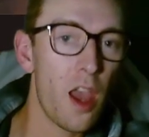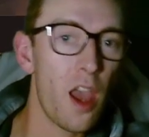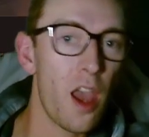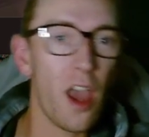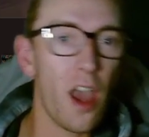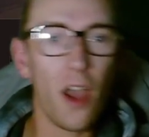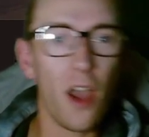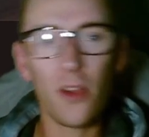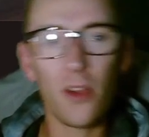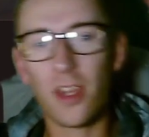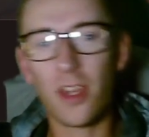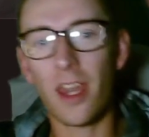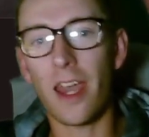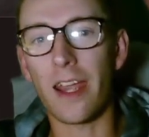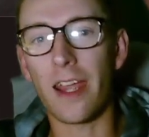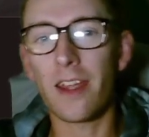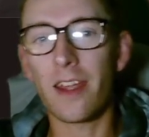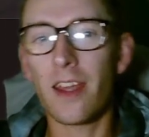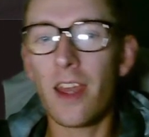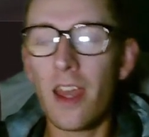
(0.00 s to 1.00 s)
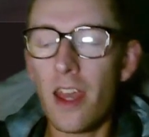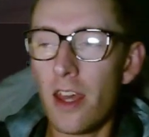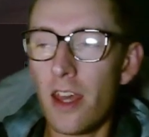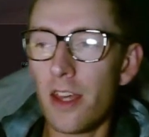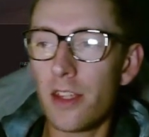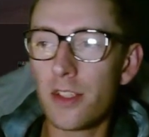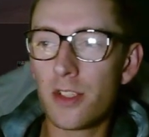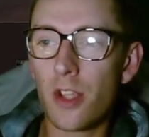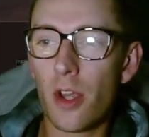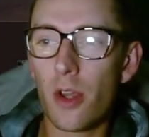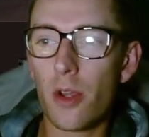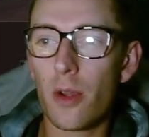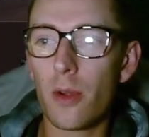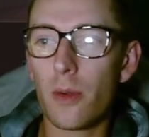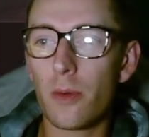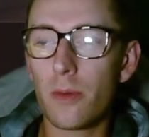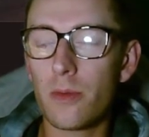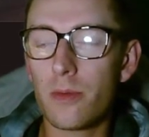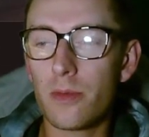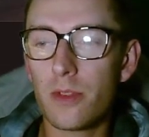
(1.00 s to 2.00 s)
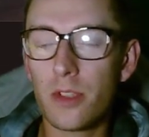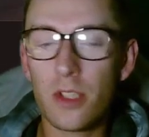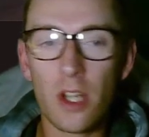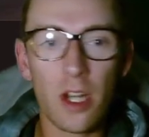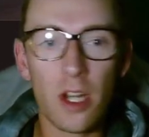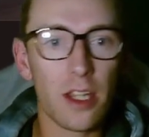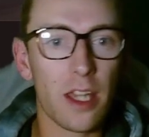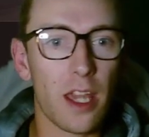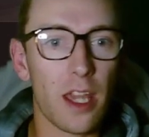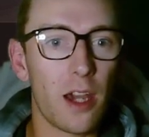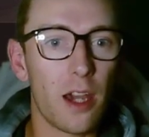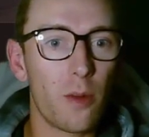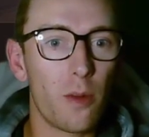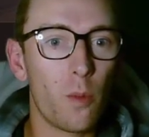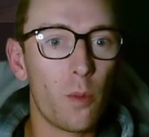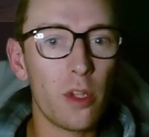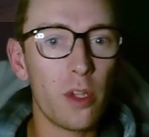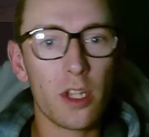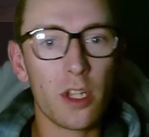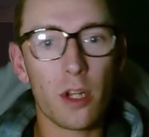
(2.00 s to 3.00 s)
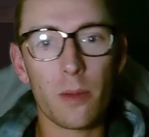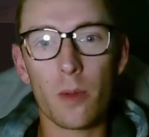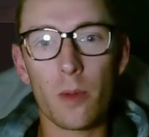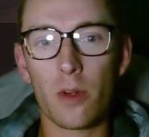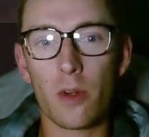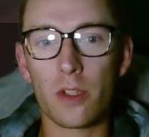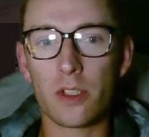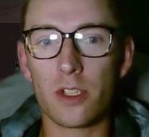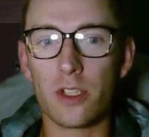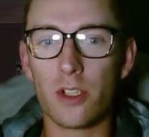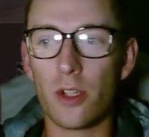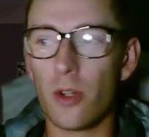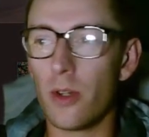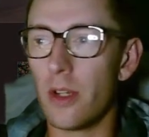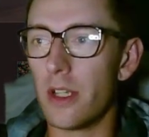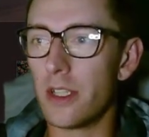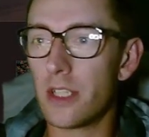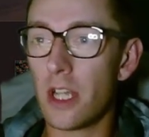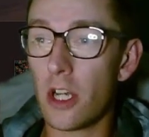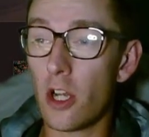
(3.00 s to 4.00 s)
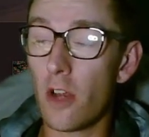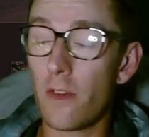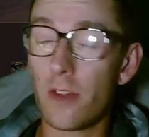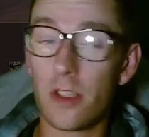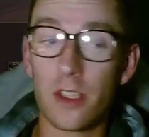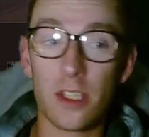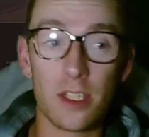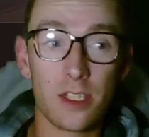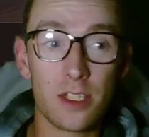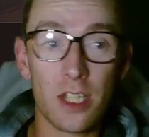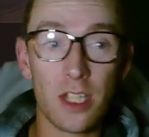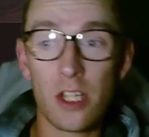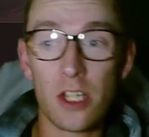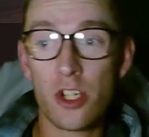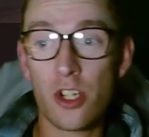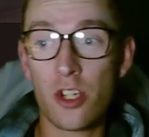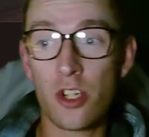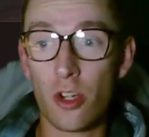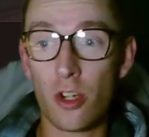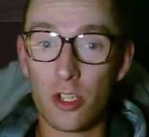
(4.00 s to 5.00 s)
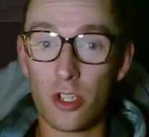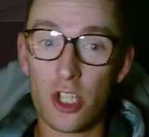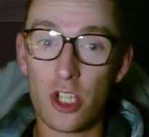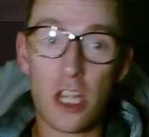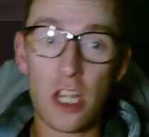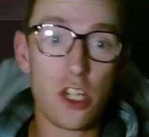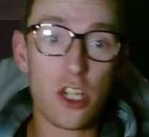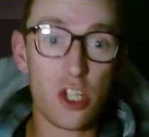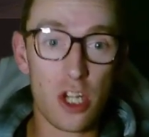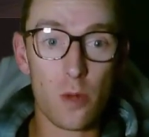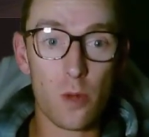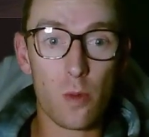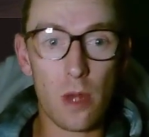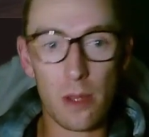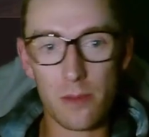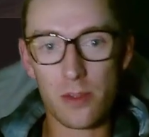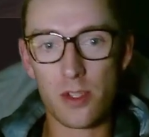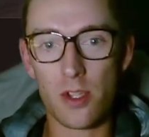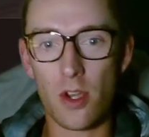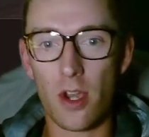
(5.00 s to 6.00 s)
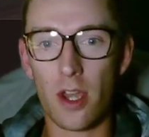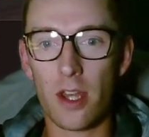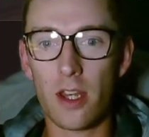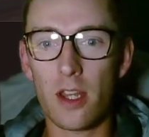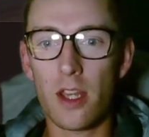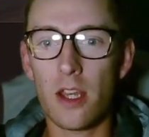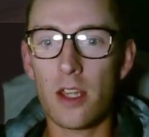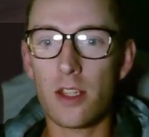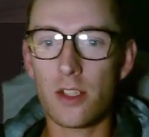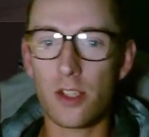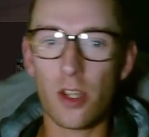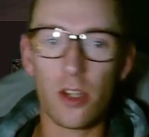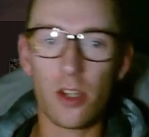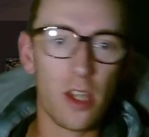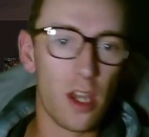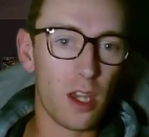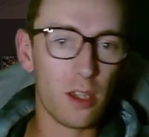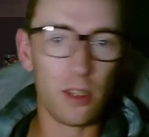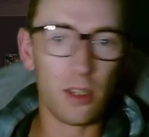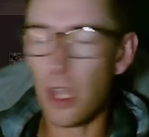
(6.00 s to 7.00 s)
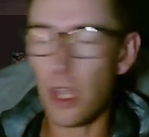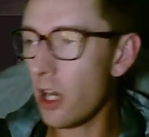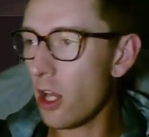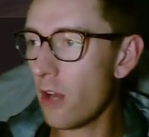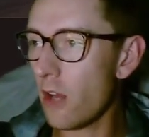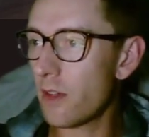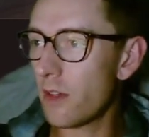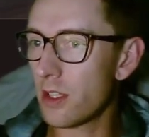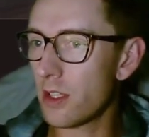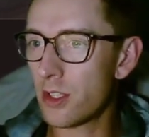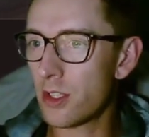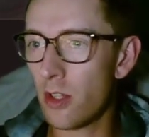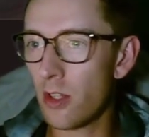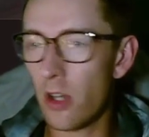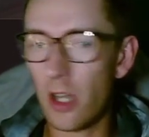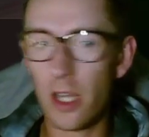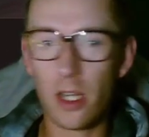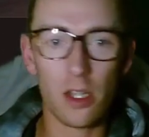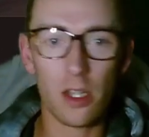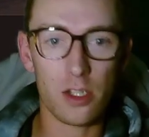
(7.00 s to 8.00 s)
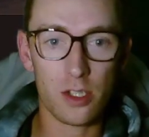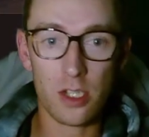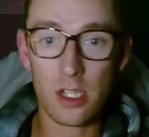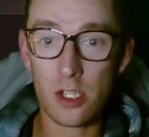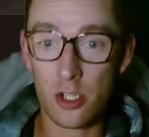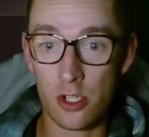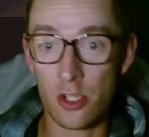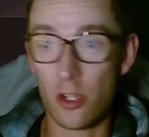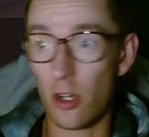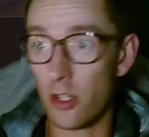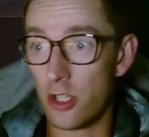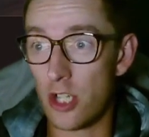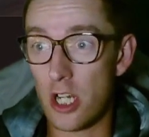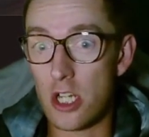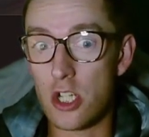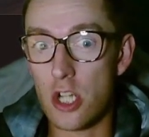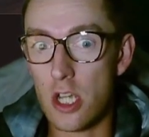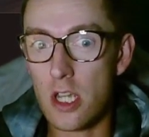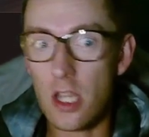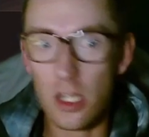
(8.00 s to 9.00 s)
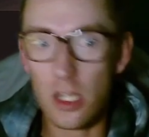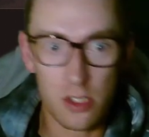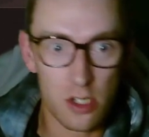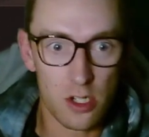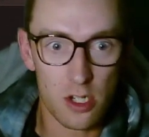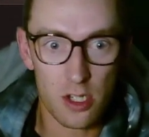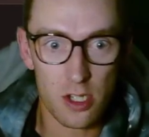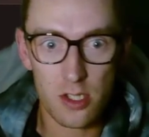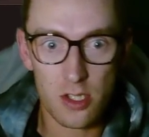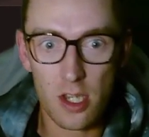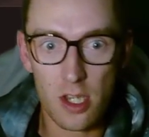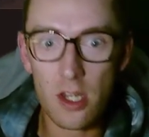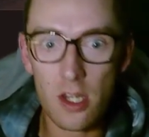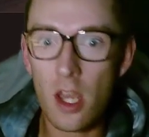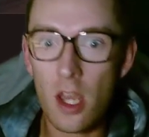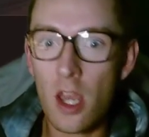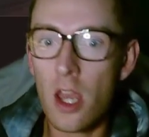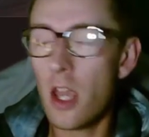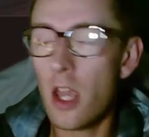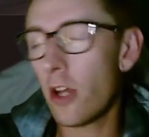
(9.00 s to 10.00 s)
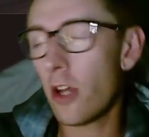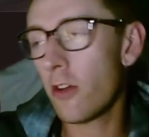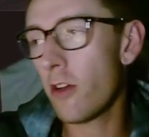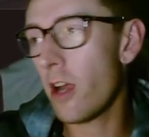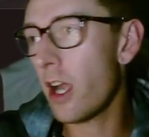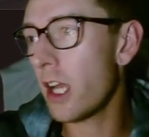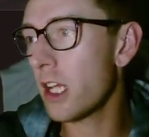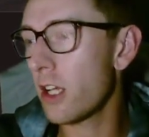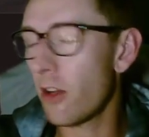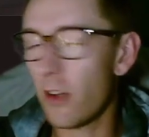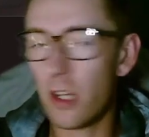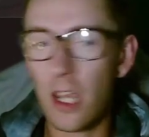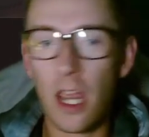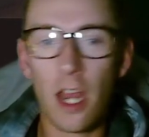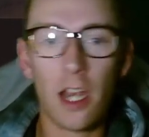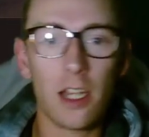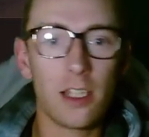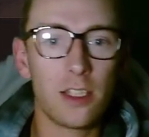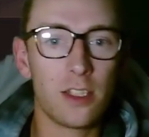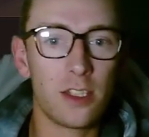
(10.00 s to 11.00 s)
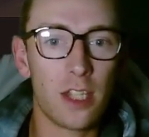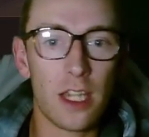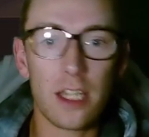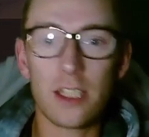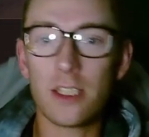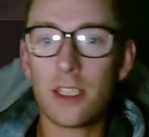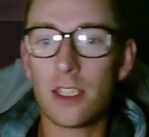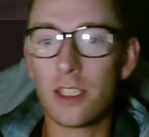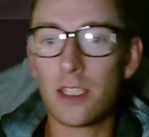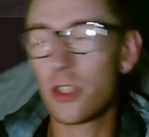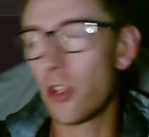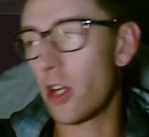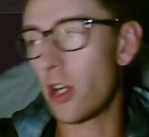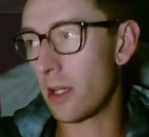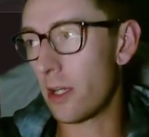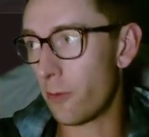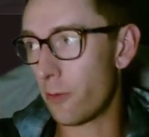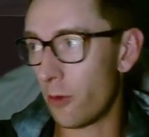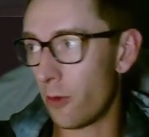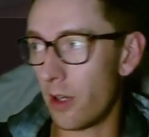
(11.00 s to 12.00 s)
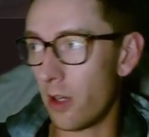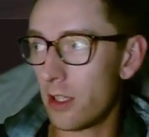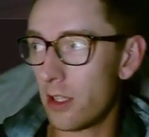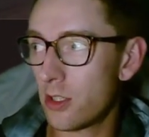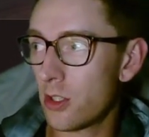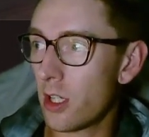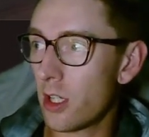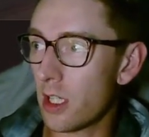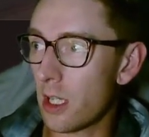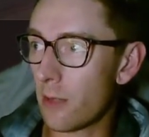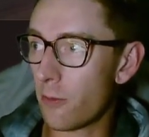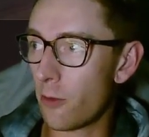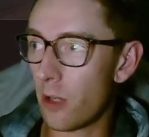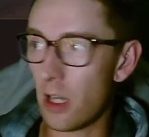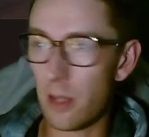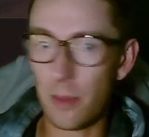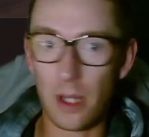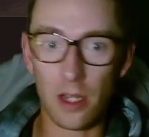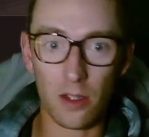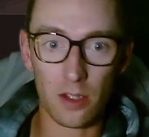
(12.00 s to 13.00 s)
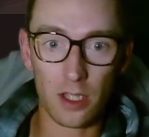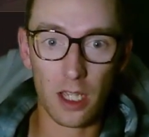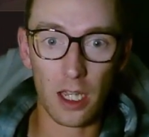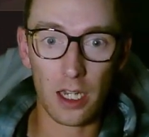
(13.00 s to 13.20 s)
Okay, so starting out, what you're going to be wanting to do is head over to the Ascension.gg website. So yeah, you head over to the site, Ascension.gg, as I just said. Creating your account is as easy as signing up for an email account.